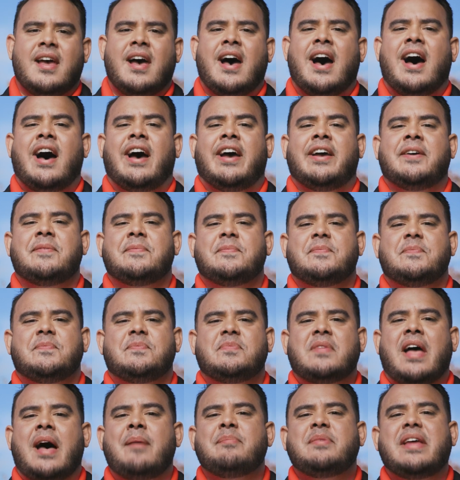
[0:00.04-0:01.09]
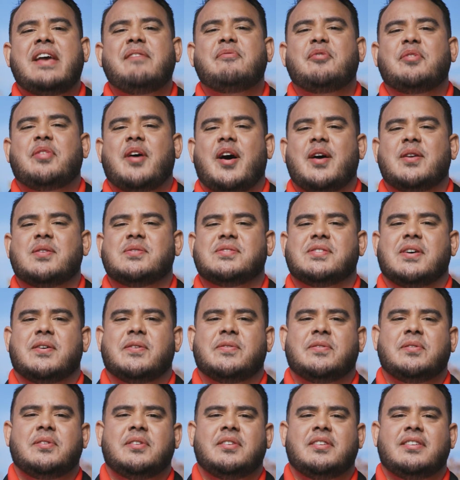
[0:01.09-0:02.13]
Hi, I'm Dave with
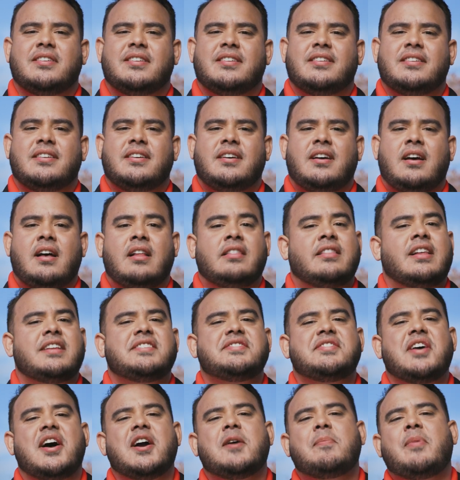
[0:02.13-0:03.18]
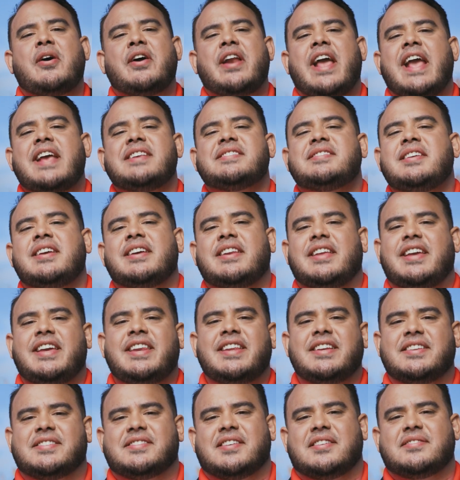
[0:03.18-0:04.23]
AutoZone. Let's talk about AC and
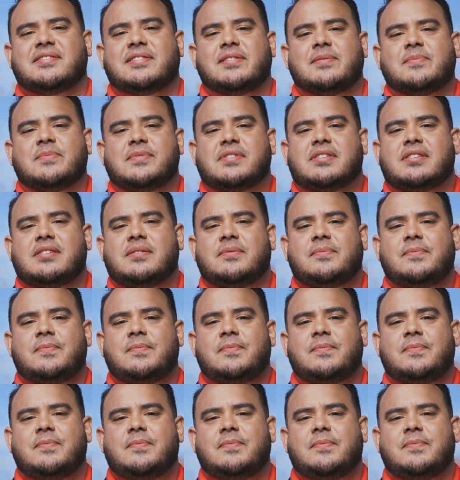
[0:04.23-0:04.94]
heating systems.